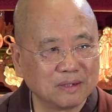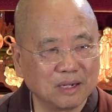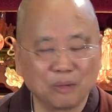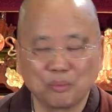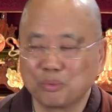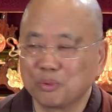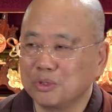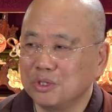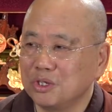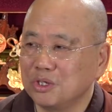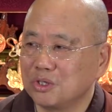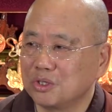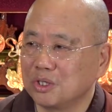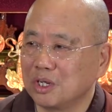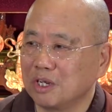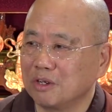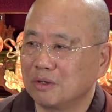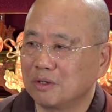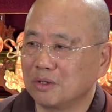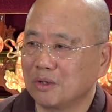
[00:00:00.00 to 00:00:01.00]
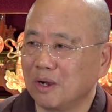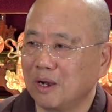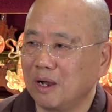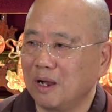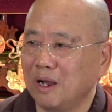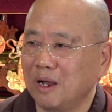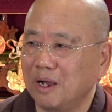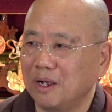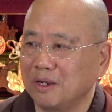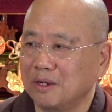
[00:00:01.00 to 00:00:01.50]
Appreciate your
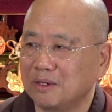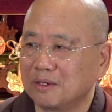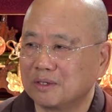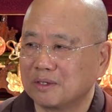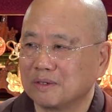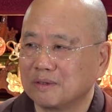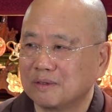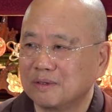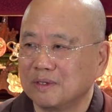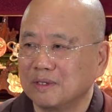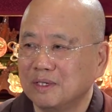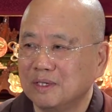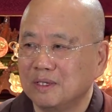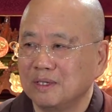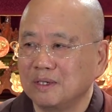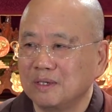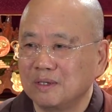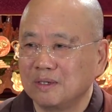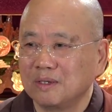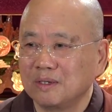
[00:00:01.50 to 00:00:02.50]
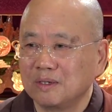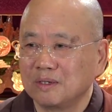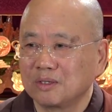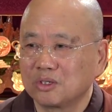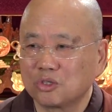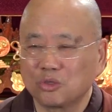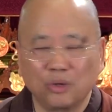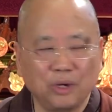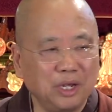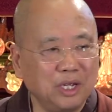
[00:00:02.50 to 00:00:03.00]
eyes.
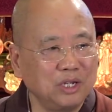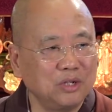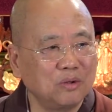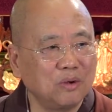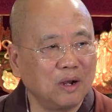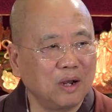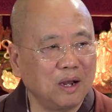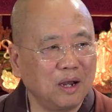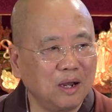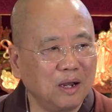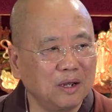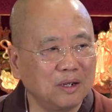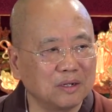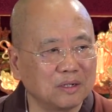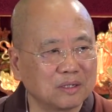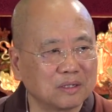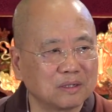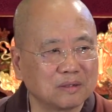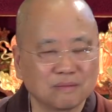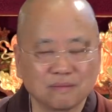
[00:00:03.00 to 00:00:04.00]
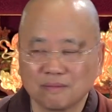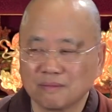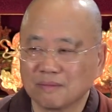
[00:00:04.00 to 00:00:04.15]
Train your eyes.